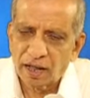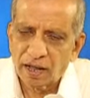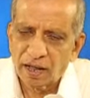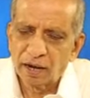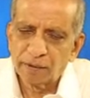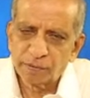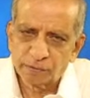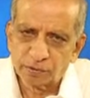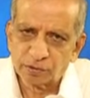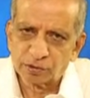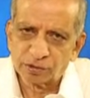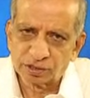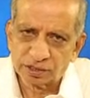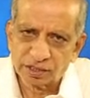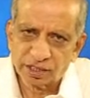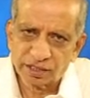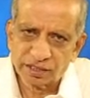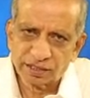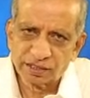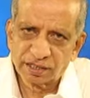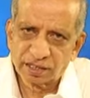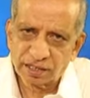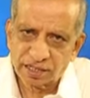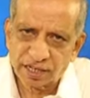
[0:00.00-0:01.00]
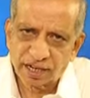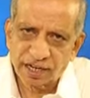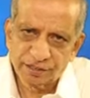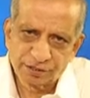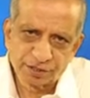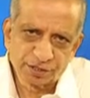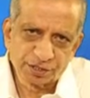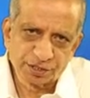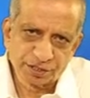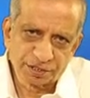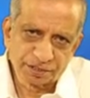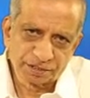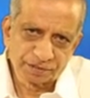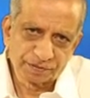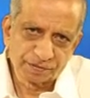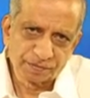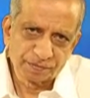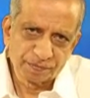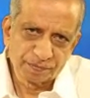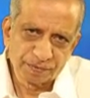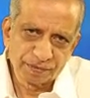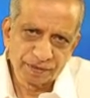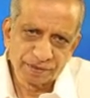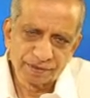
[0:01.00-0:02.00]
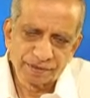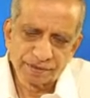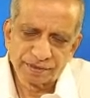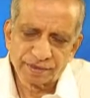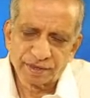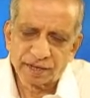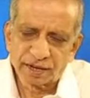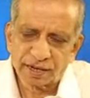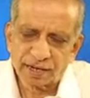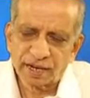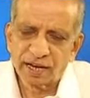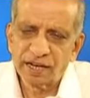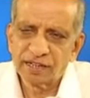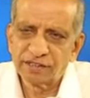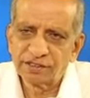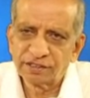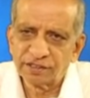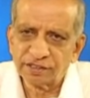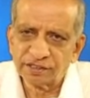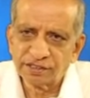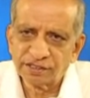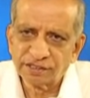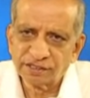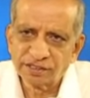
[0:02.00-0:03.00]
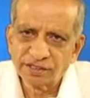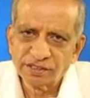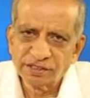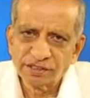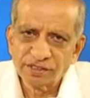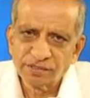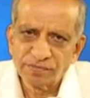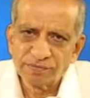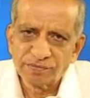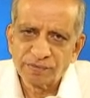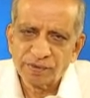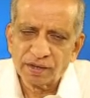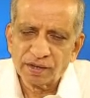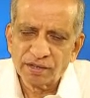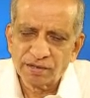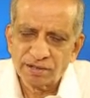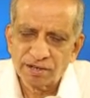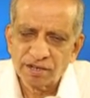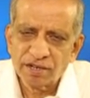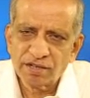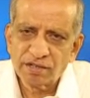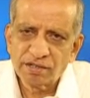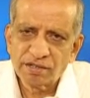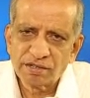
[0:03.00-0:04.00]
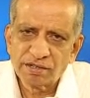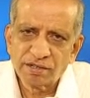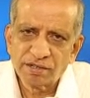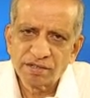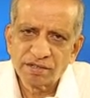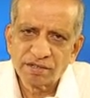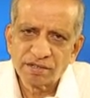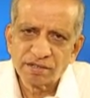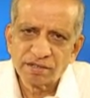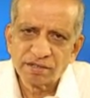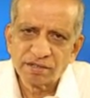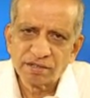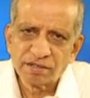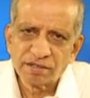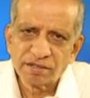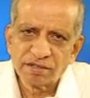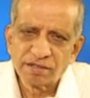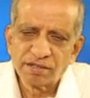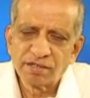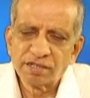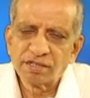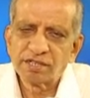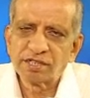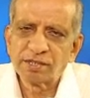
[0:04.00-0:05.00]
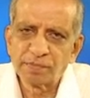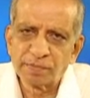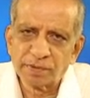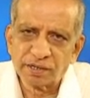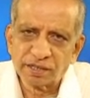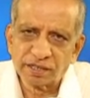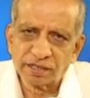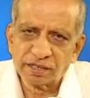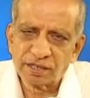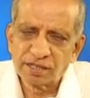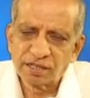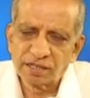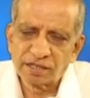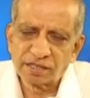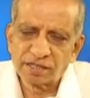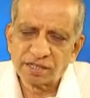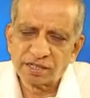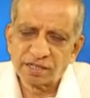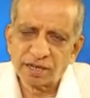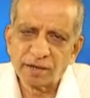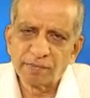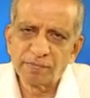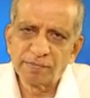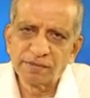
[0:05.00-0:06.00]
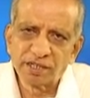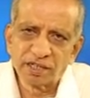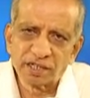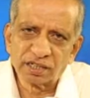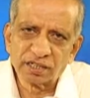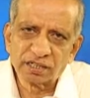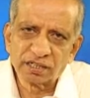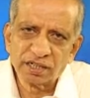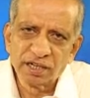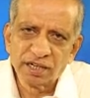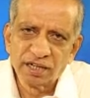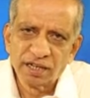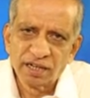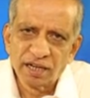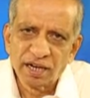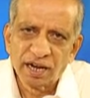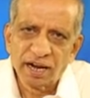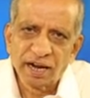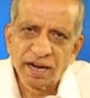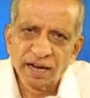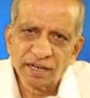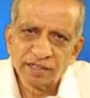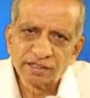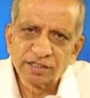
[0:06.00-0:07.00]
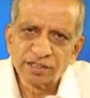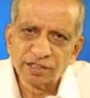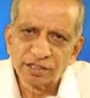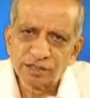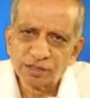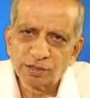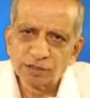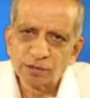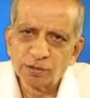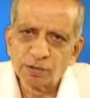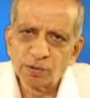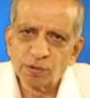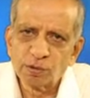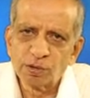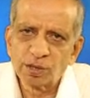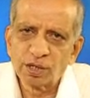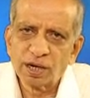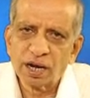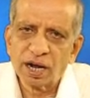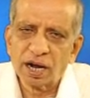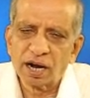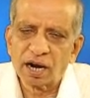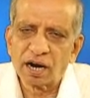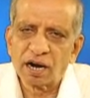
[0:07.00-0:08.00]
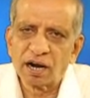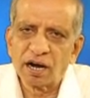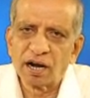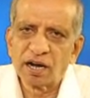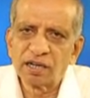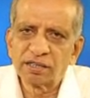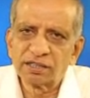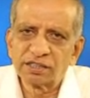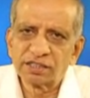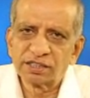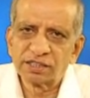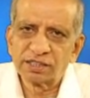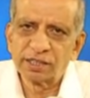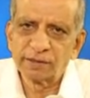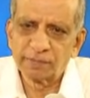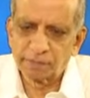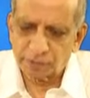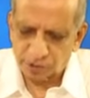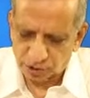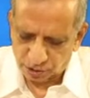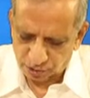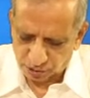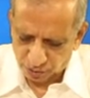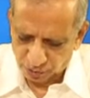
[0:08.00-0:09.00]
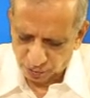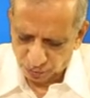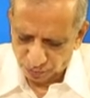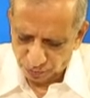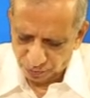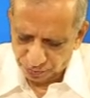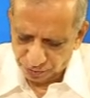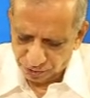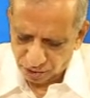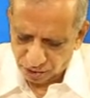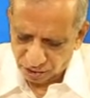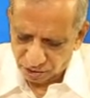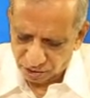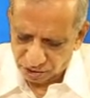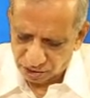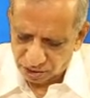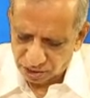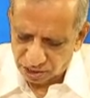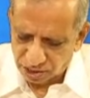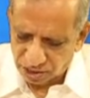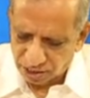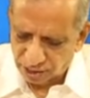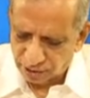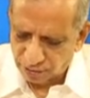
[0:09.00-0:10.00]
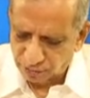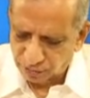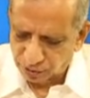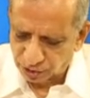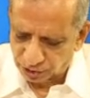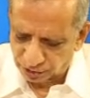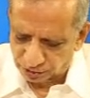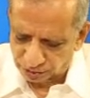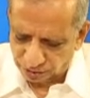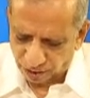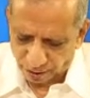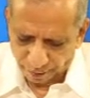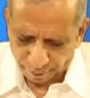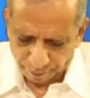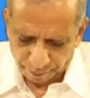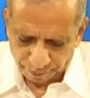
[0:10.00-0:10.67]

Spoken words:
Of course, there is a catch here. The catch is each discipline, each subject has its own concepts to deal with.